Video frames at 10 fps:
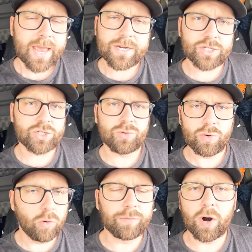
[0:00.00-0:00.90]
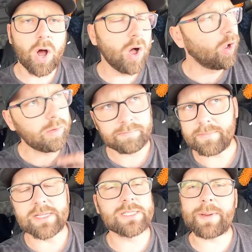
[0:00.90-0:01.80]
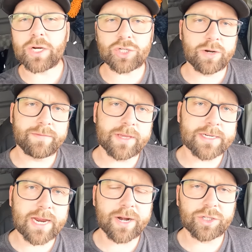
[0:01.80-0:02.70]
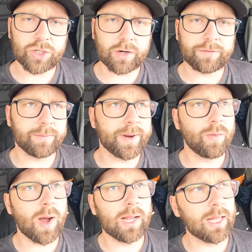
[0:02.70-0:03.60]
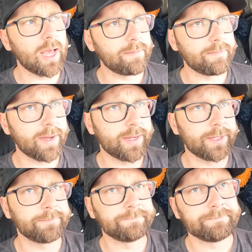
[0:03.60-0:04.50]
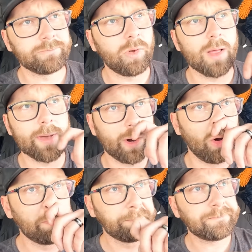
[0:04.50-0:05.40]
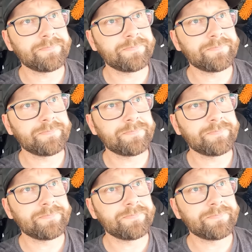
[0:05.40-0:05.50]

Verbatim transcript: and just do an overall inspection of the entire truck for me while I'm uh, while I'm at home